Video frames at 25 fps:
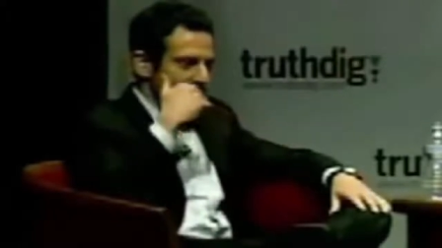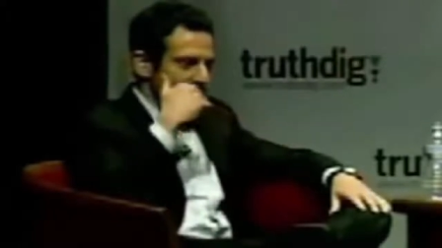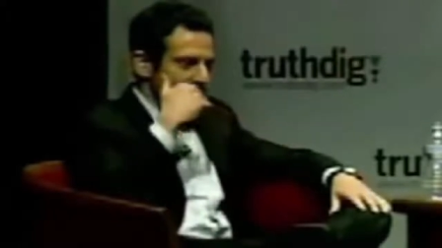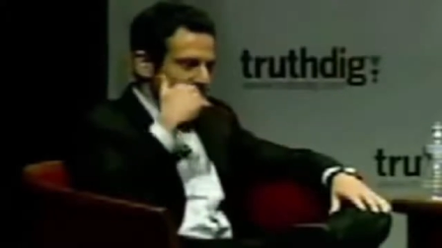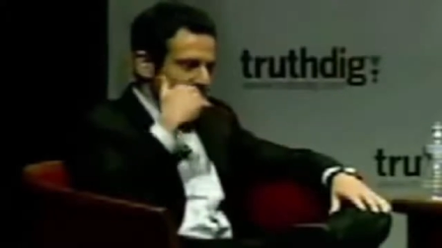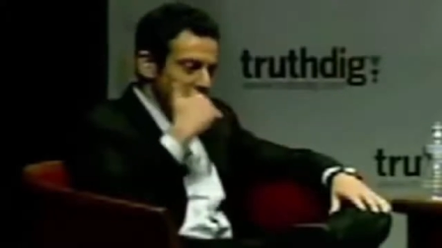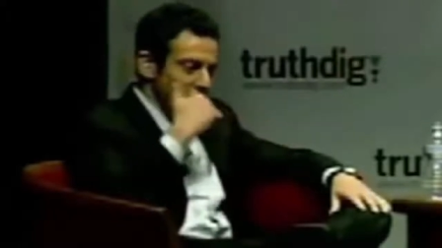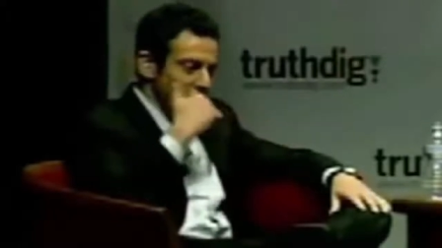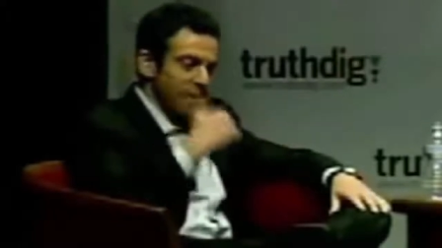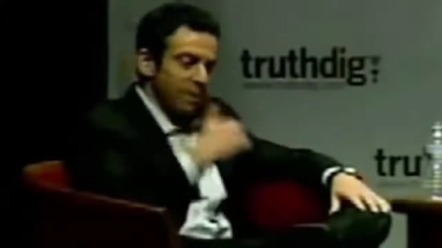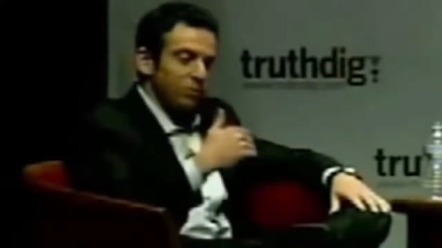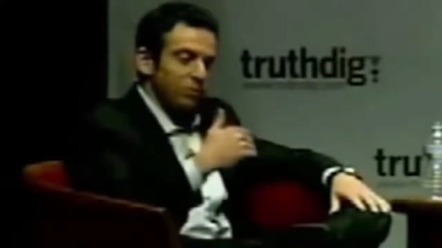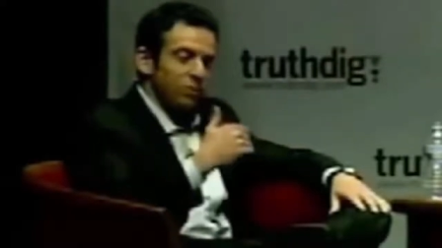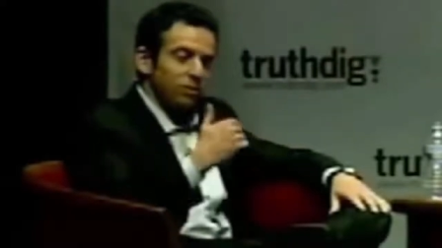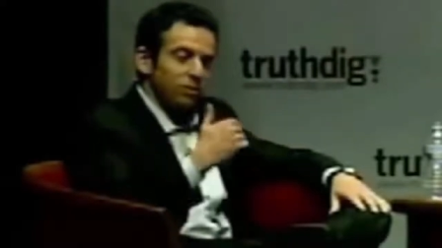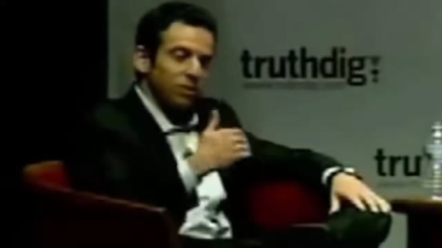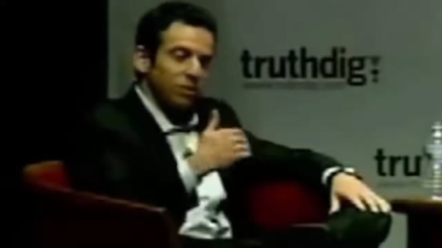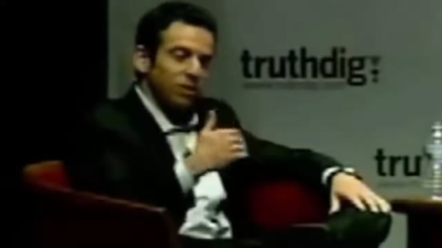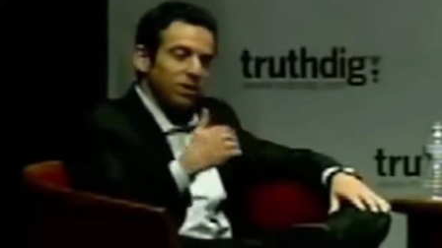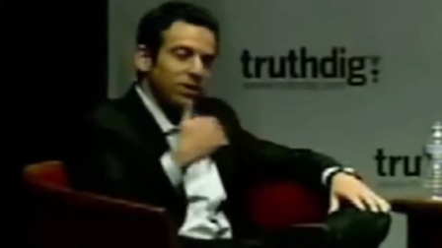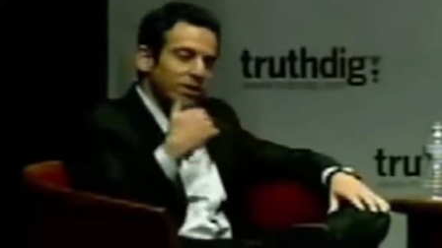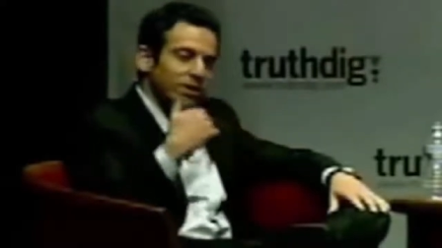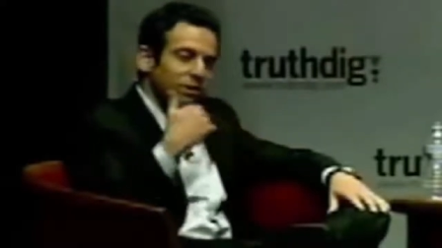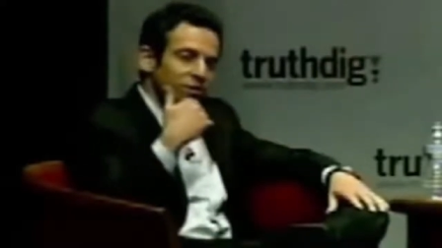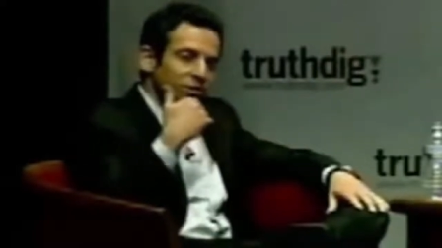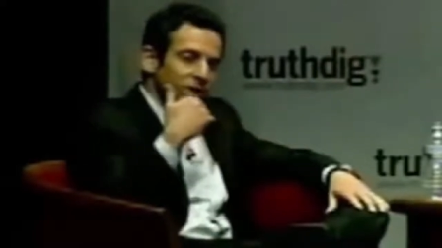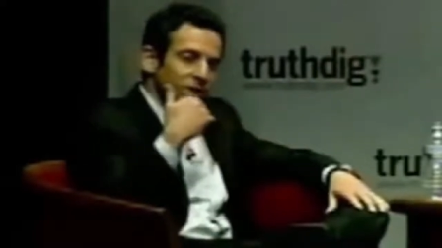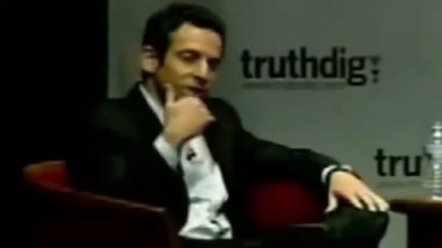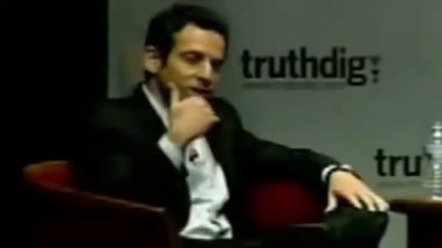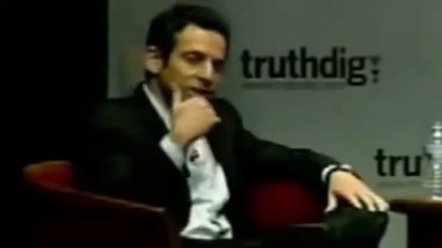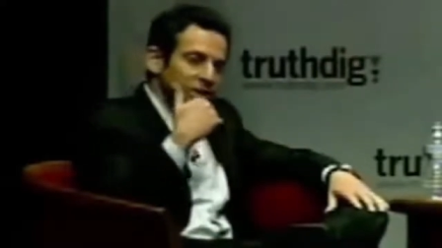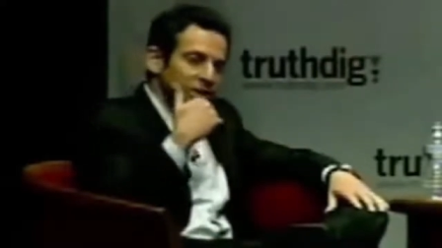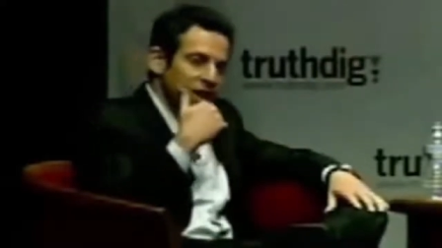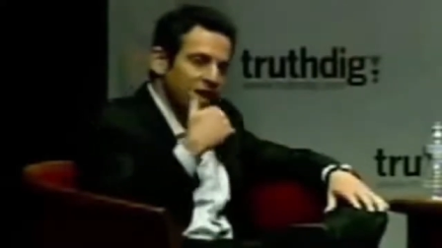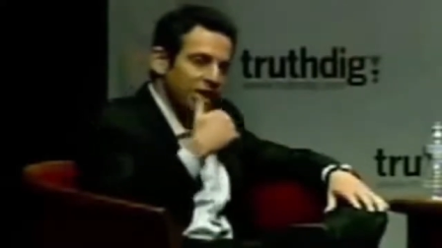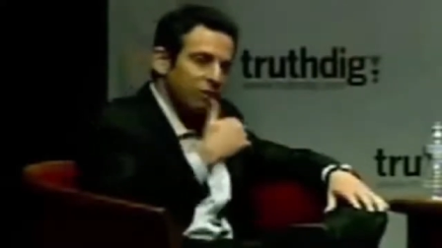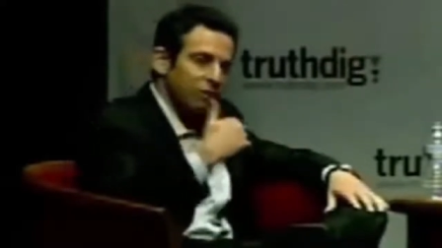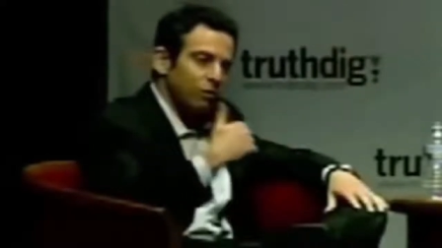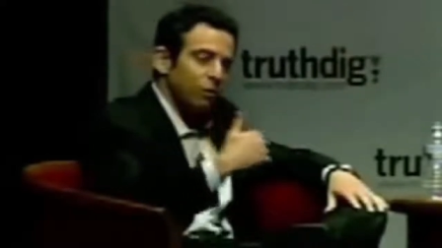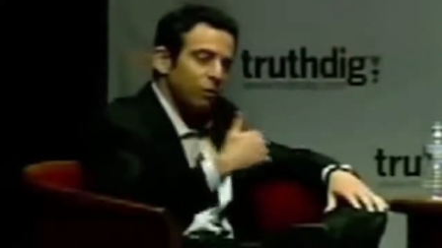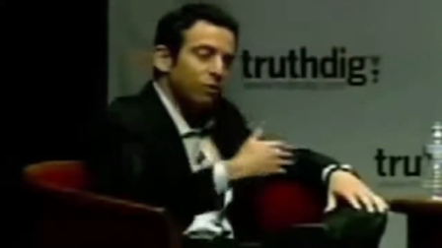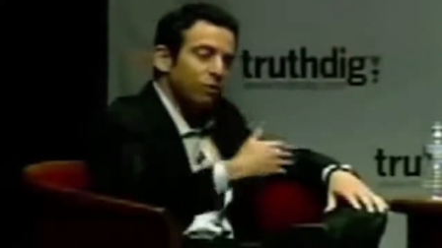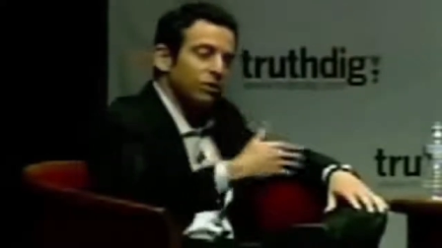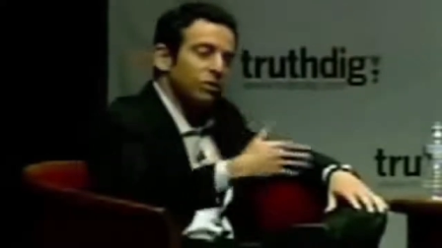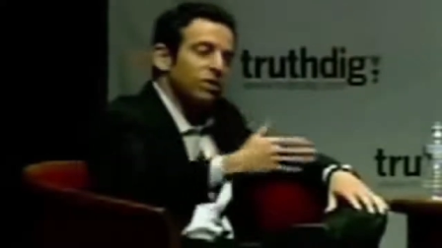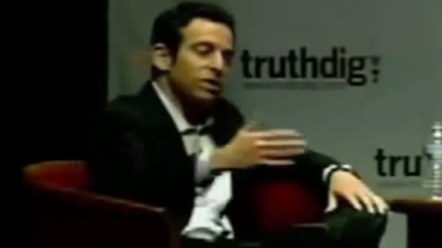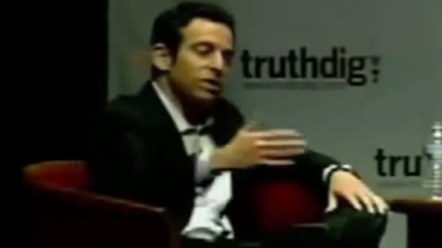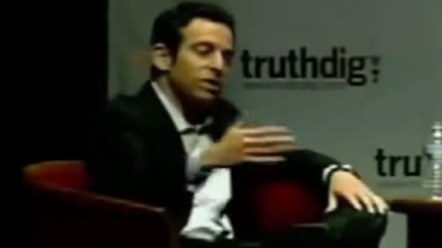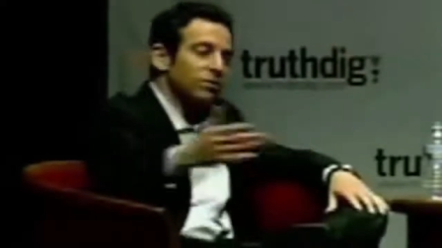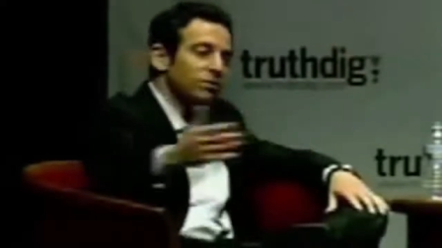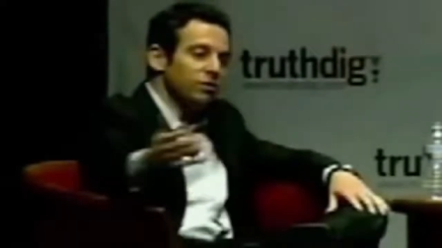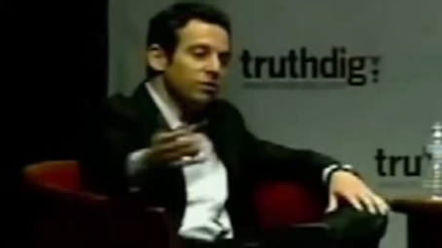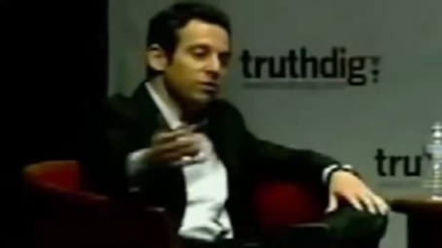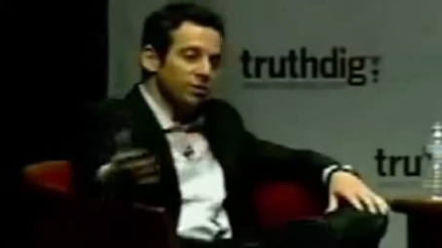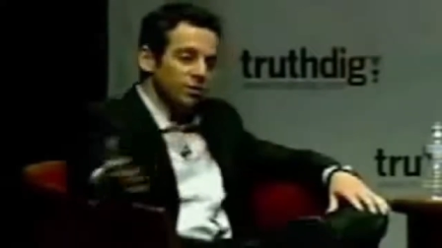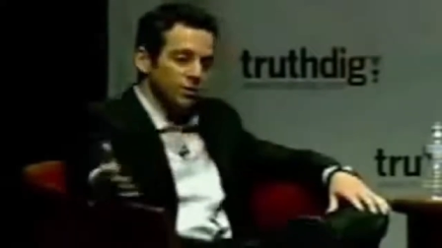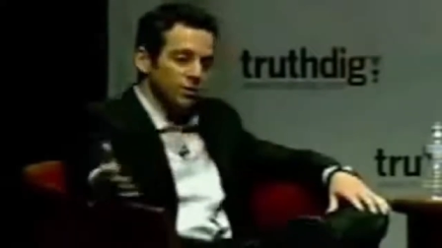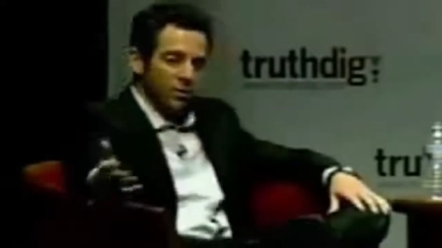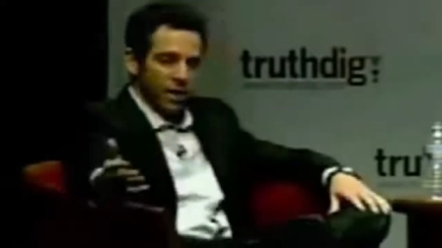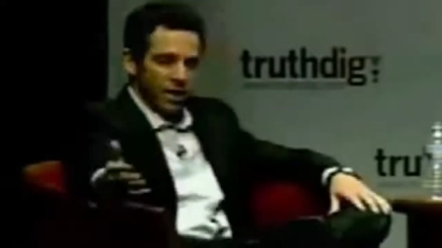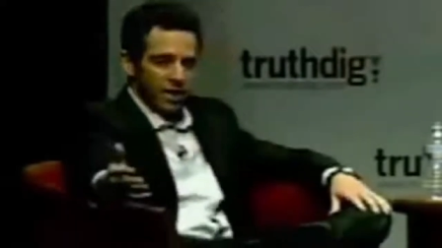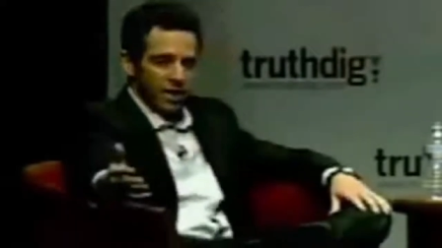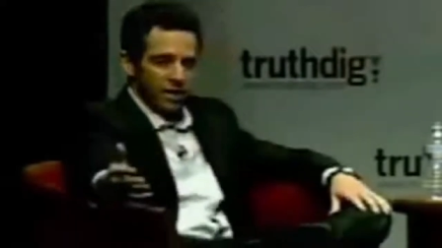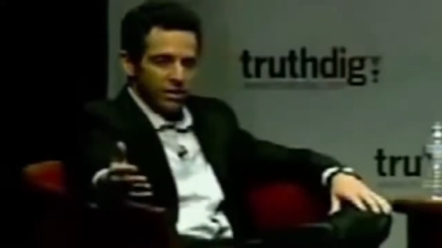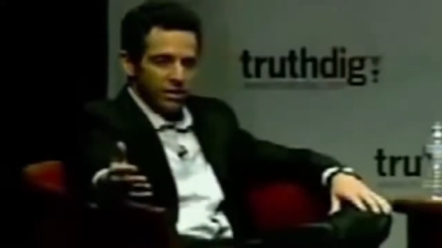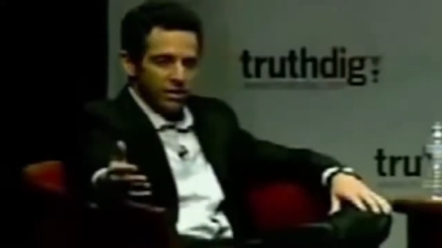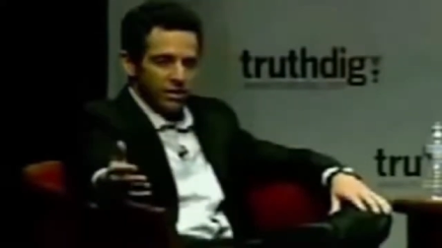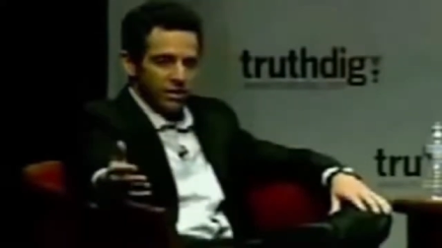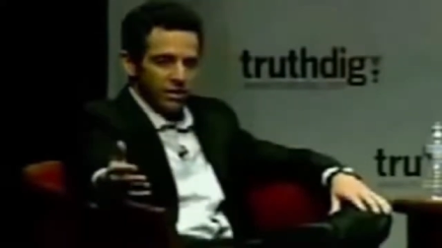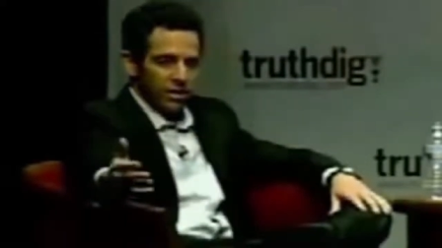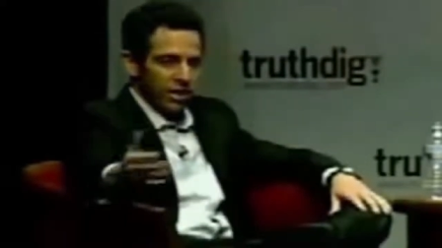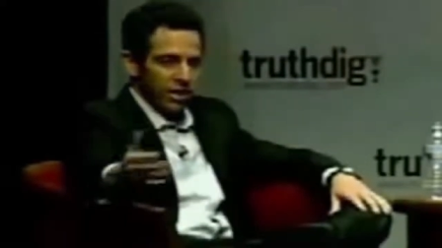to claim to believe that anyone who leaves the faith